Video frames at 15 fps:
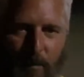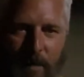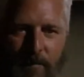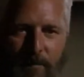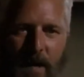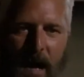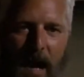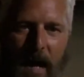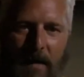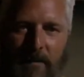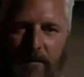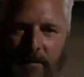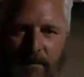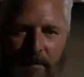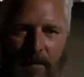we've got,
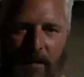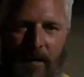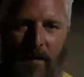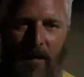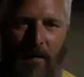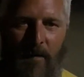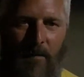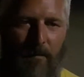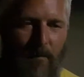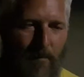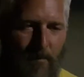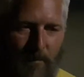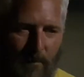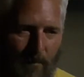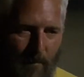you know,
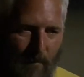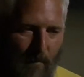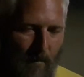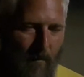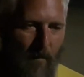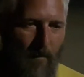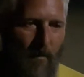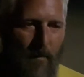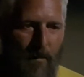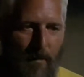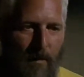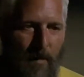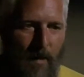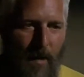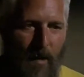
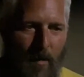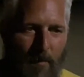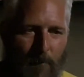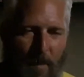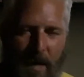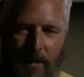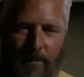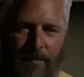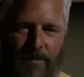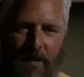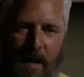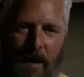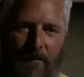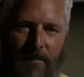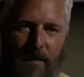
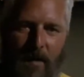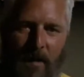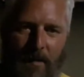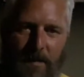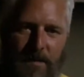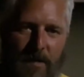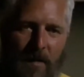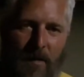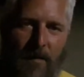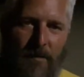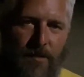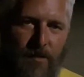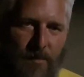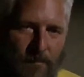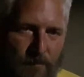Microsoft and all these other
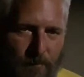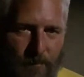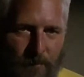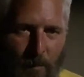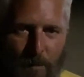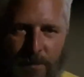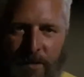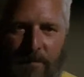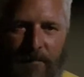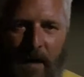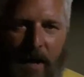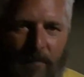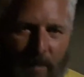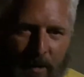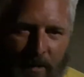Fortune
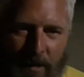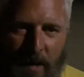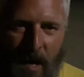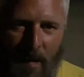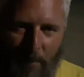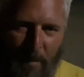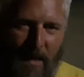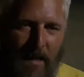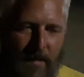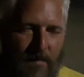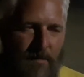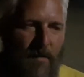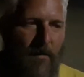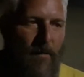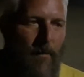500
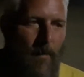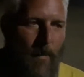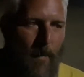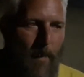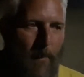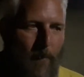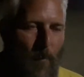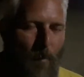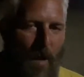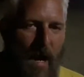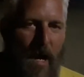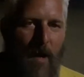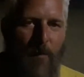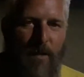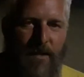companies,
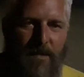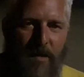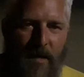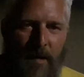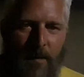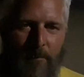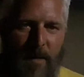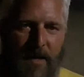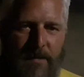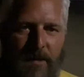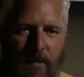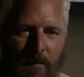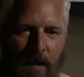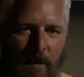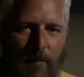why are we sitting here
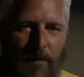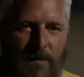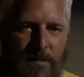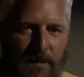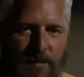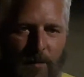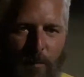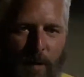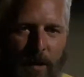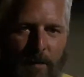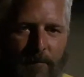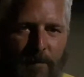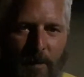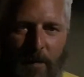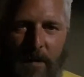messing around with such a
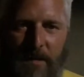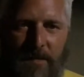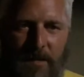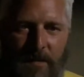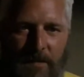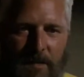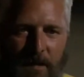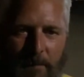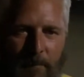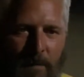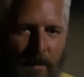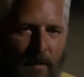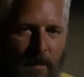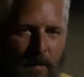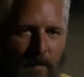weird voting system
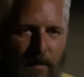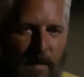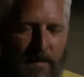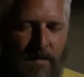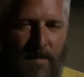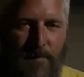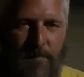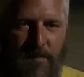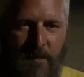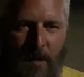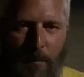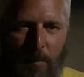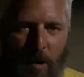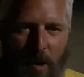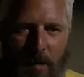that seems
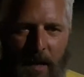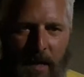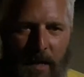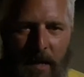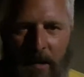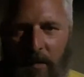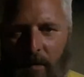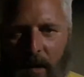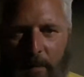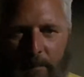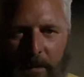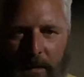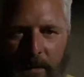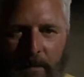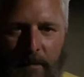so broken and
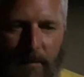corrupted,